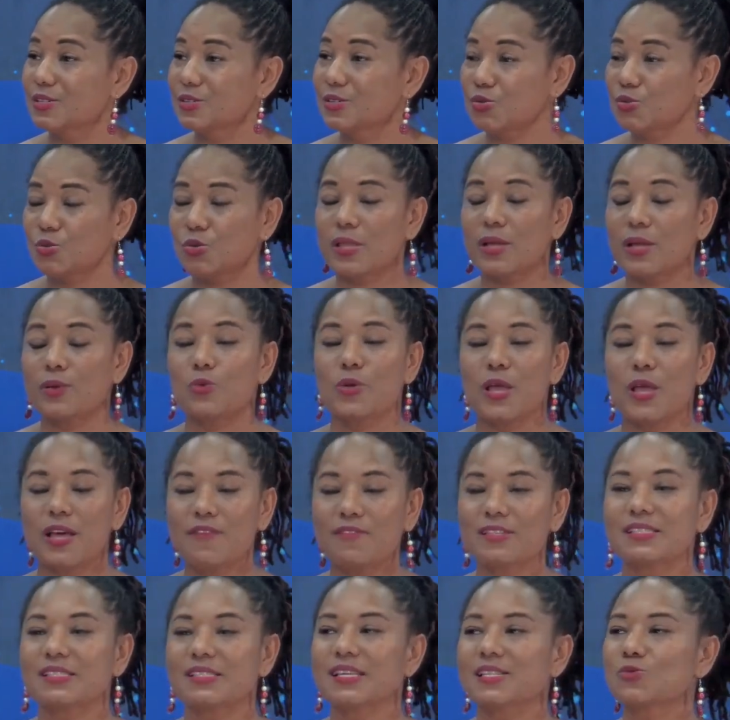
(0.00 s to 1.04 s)
so that
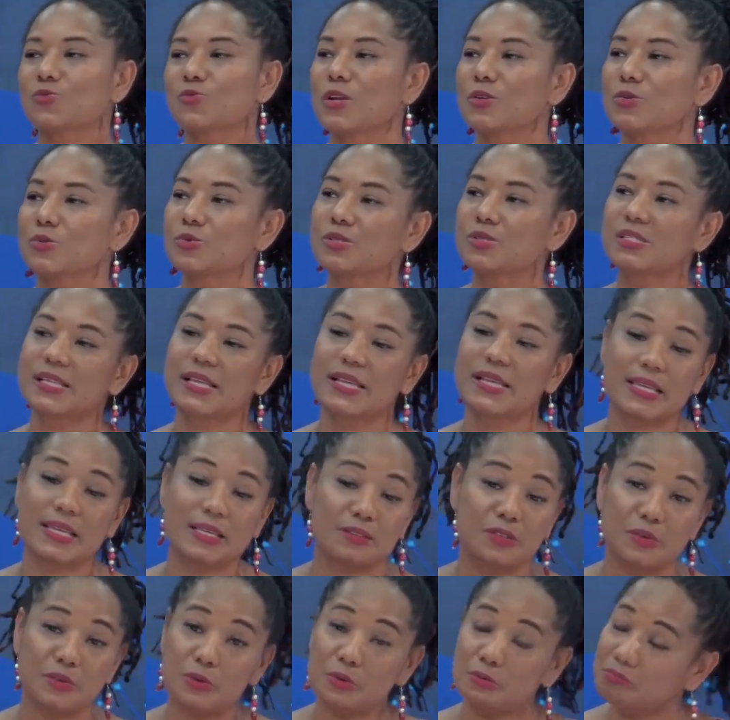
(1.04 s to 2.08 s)
whoever says what you say,
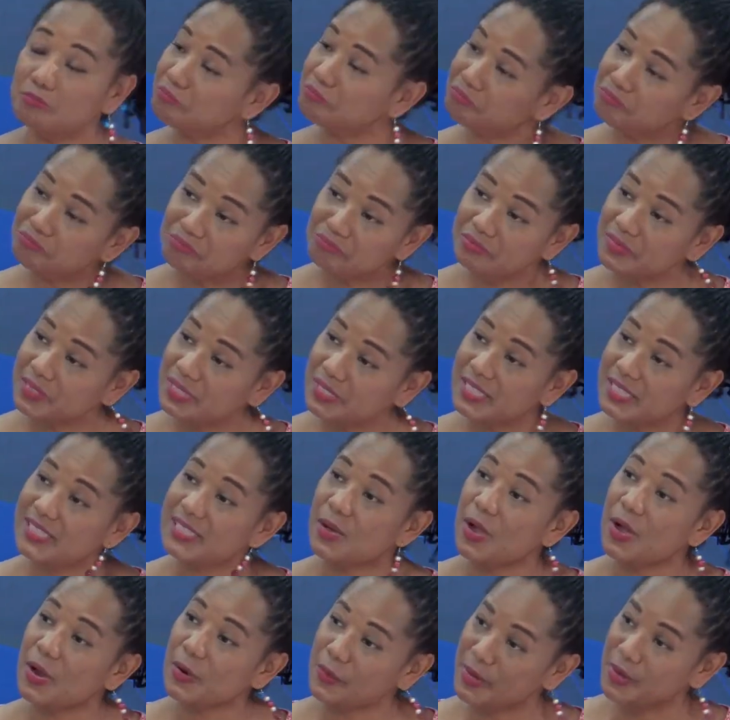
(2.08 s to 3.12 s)
you know, this is
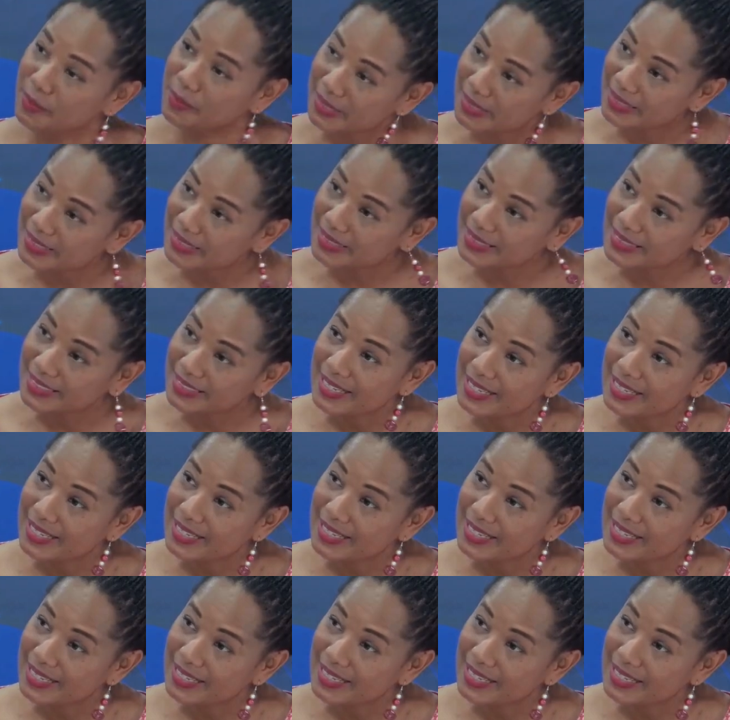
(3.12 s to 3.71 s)
our agreement.